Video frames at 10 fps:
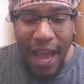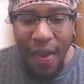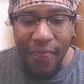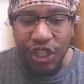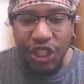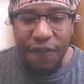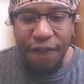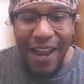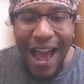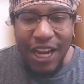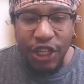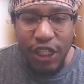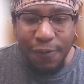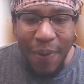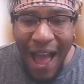And then she
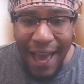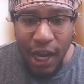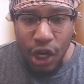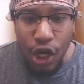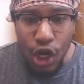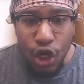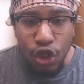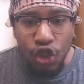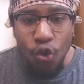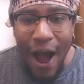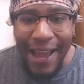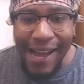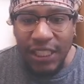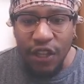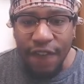flashes back to, I
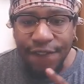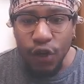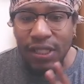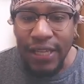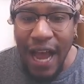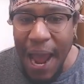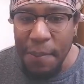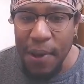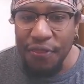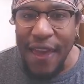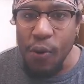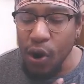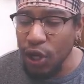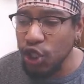guess, the first time they were a